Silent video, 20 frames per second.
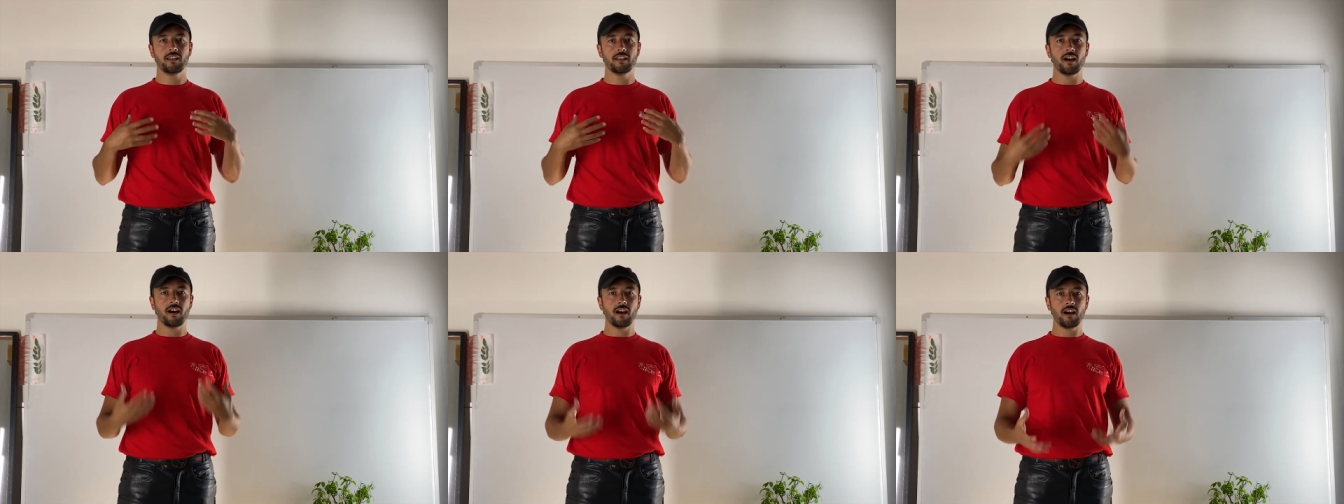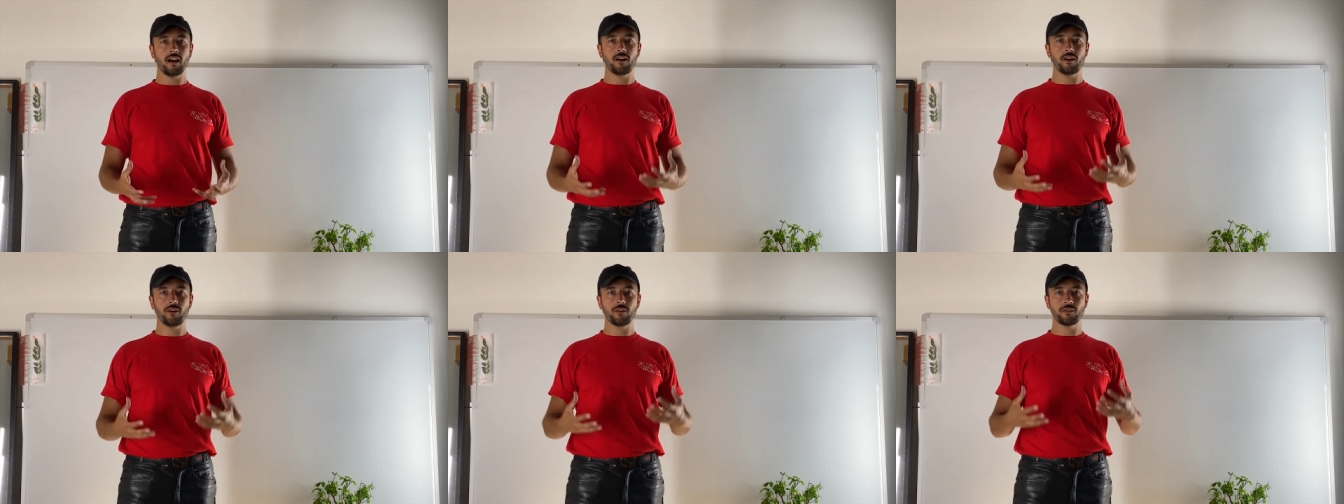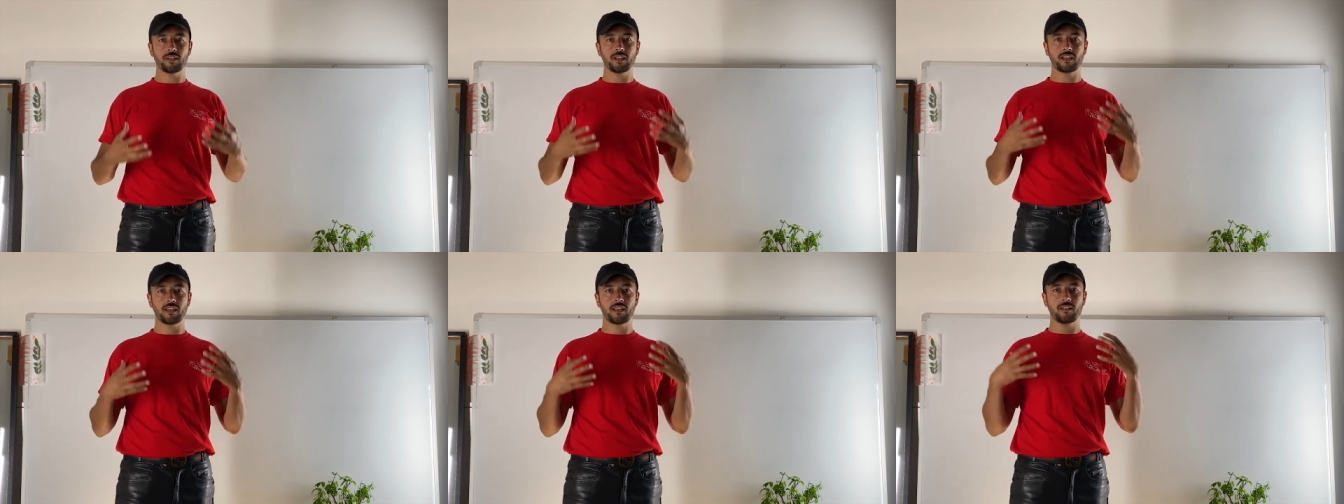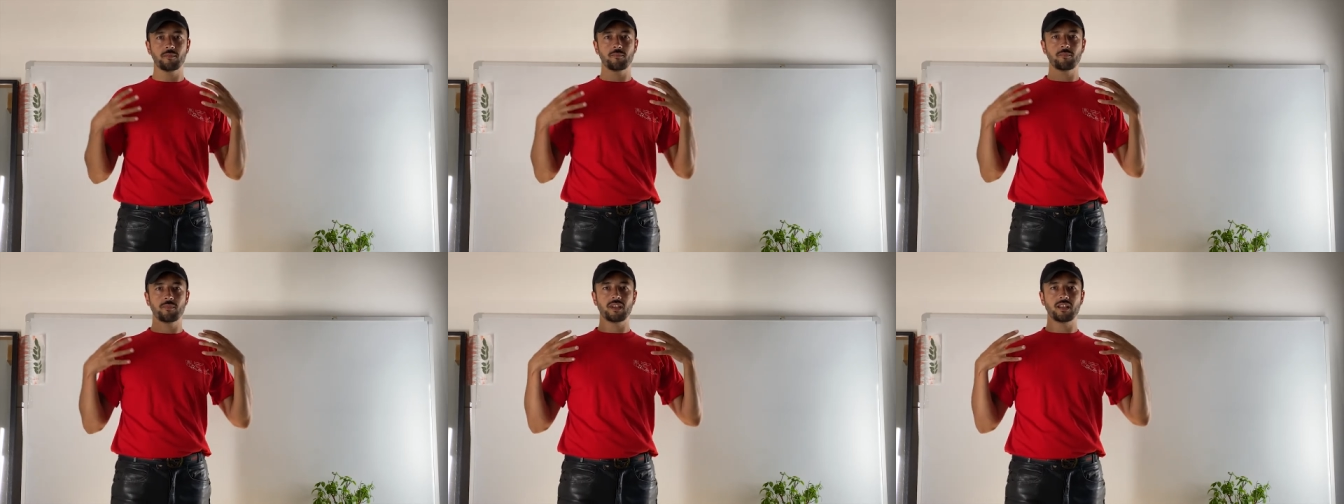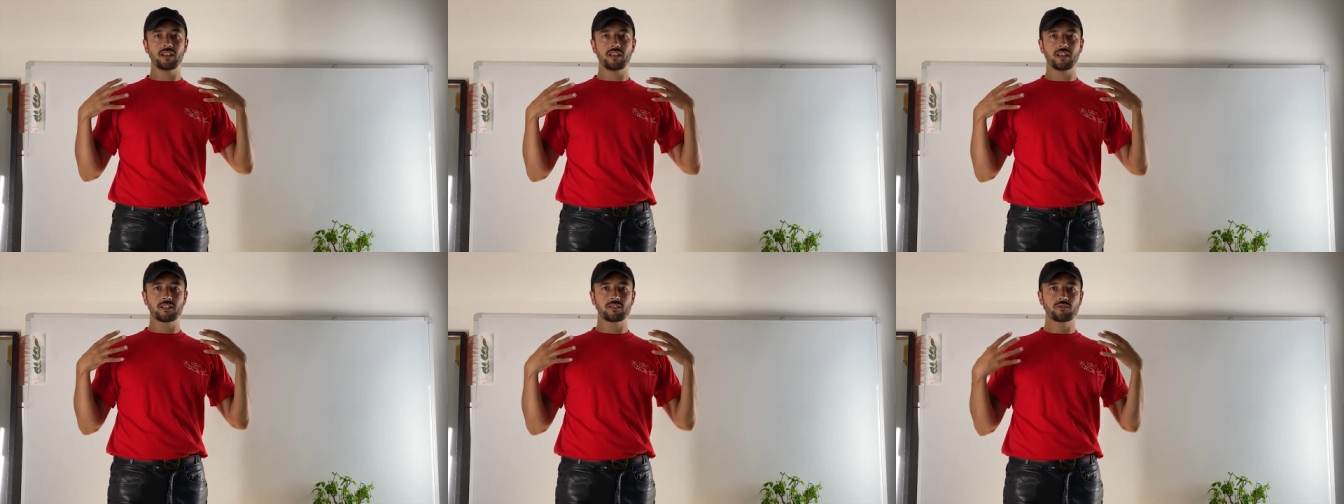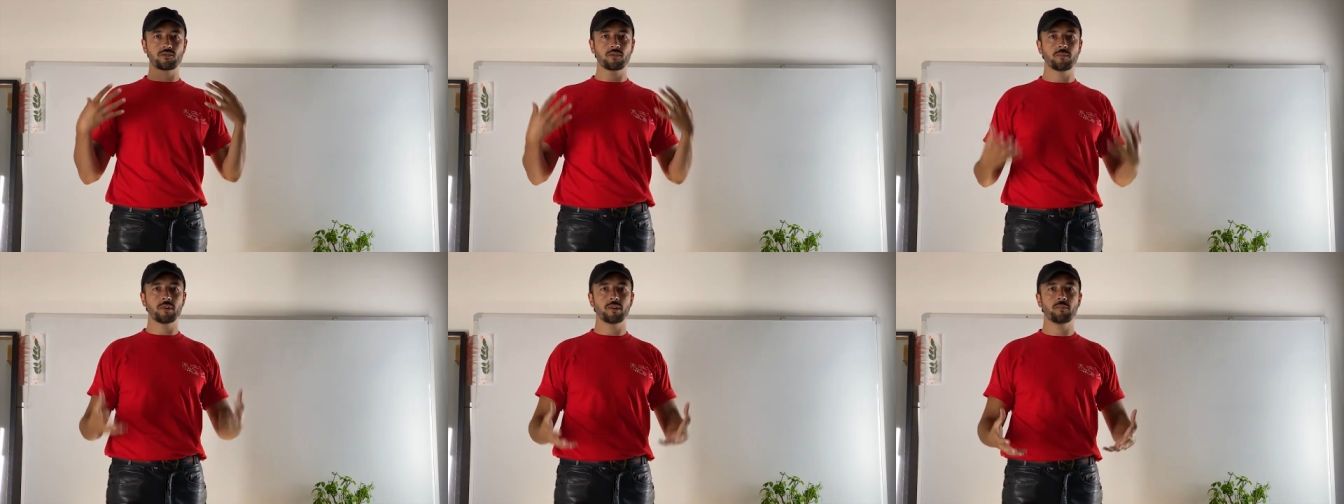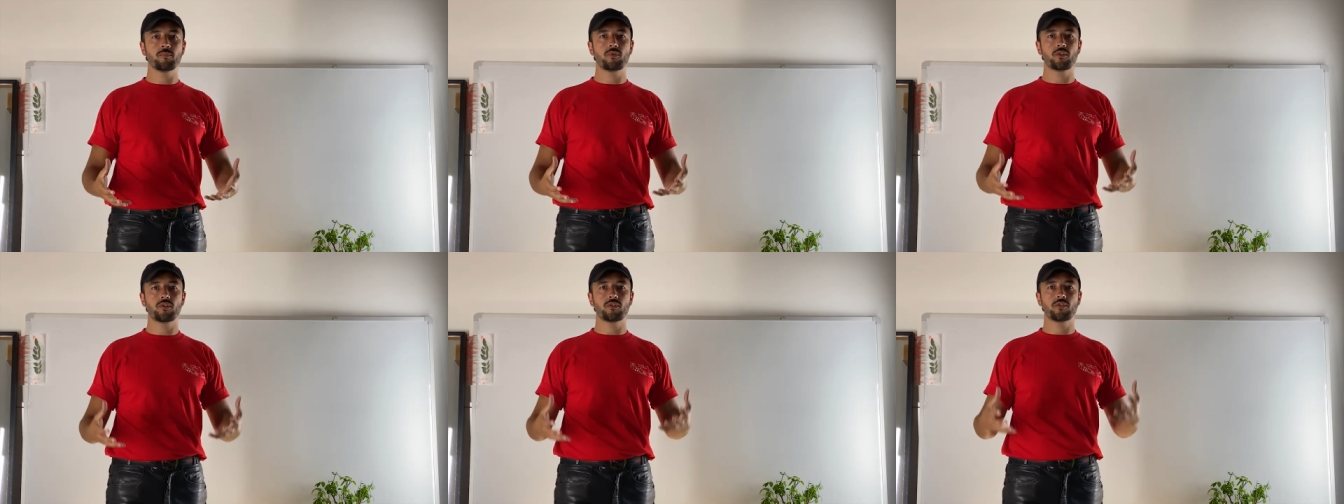how they can be extremely
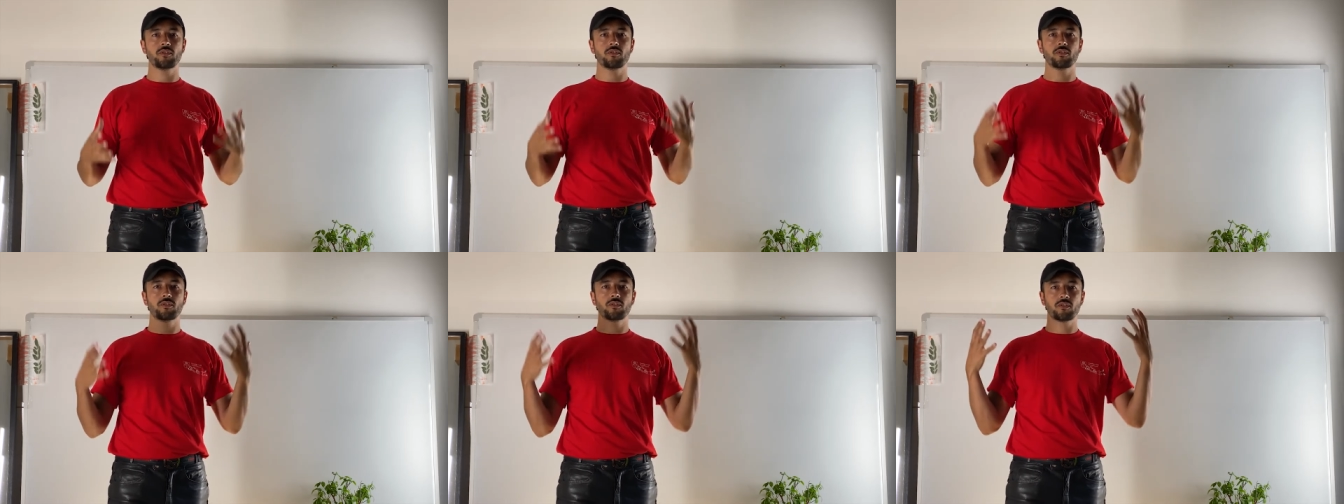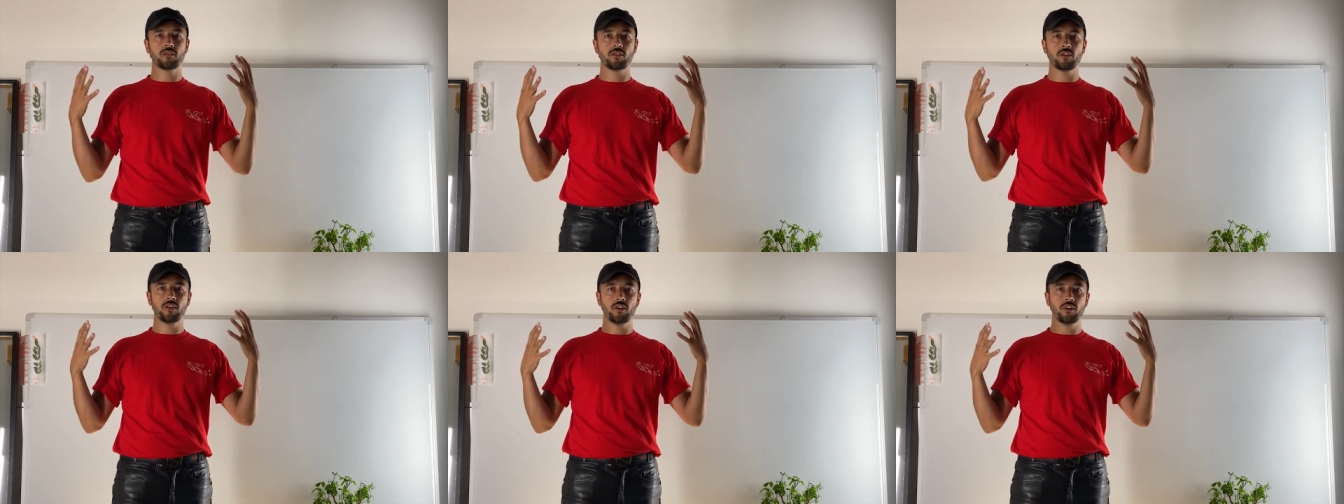important